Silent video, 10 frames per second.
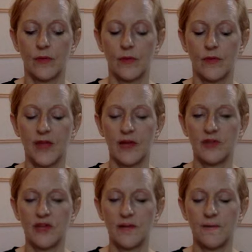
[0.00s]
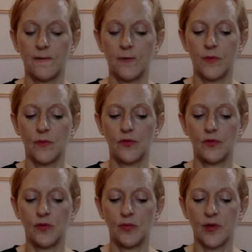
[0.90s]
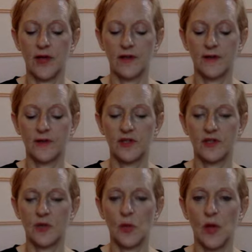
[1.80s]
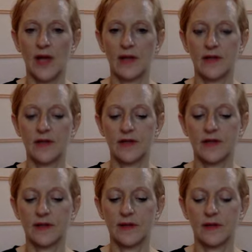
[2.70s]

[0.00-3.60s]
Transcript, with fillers: Without any force with the breath, just awareness.